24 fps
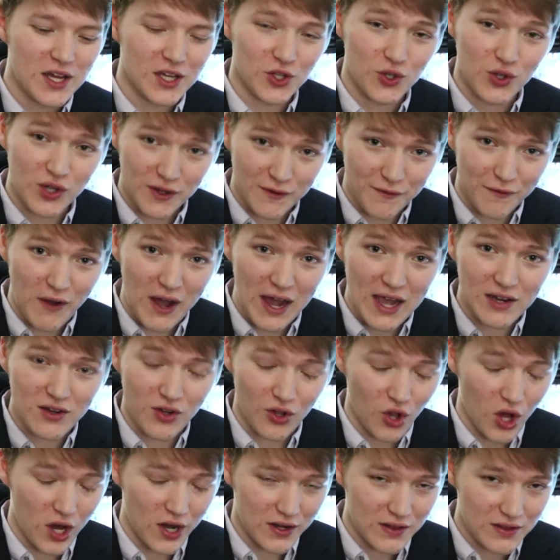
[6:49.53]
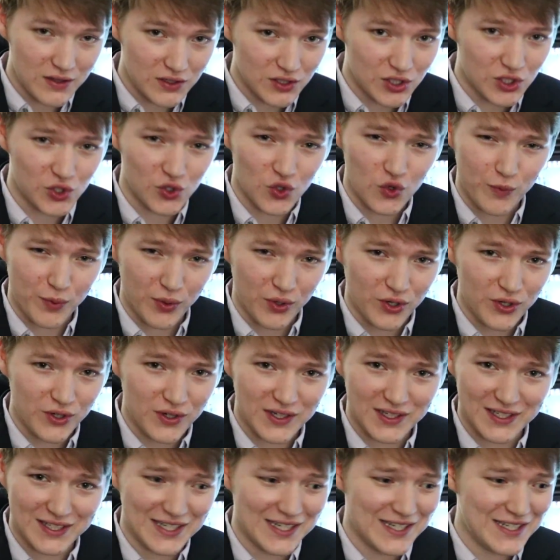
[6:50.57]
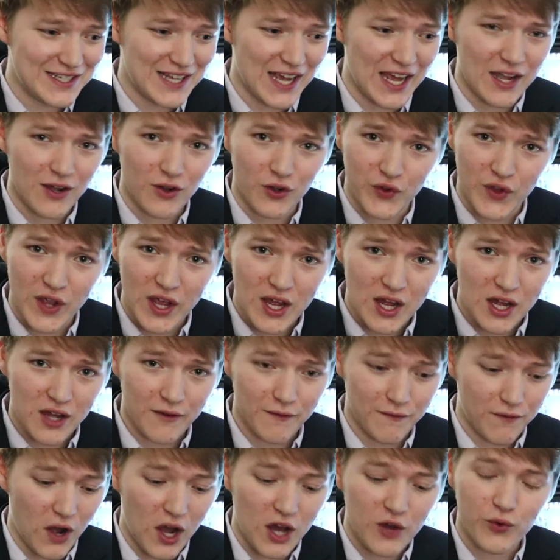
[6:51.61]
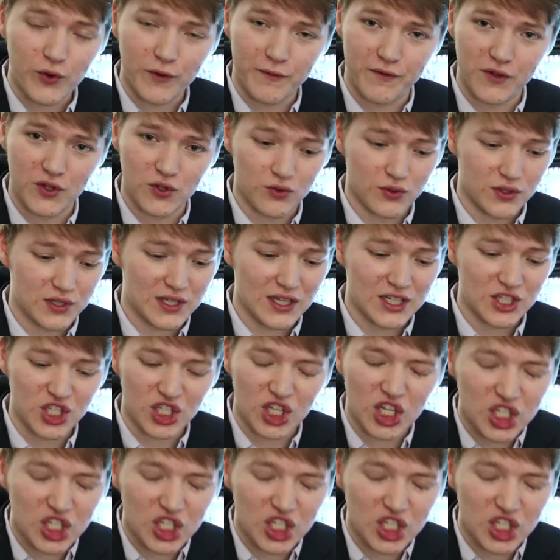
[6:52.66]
you can find a lot of these super detailed VOD reviews,